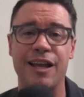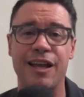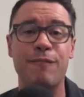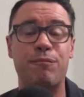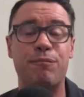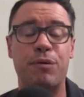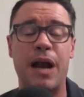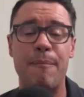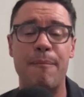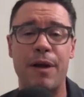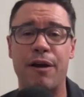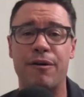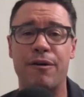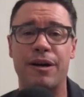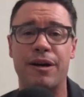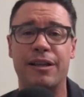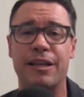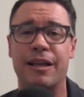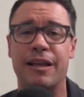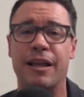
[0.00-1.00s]
in
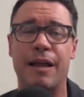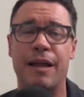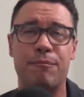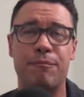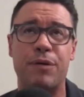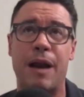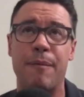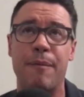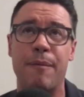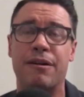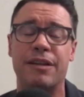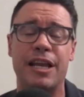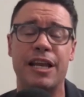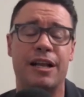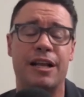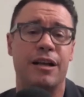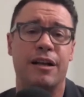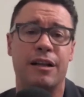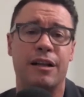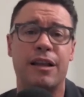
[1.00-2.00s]
primarily in primarily
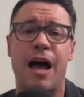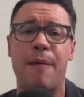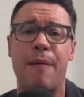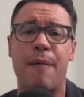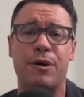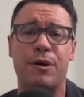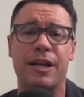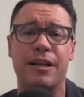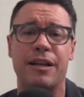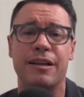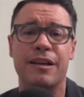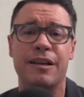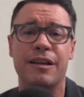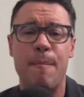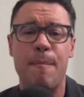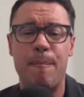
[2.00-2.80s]
conglomerate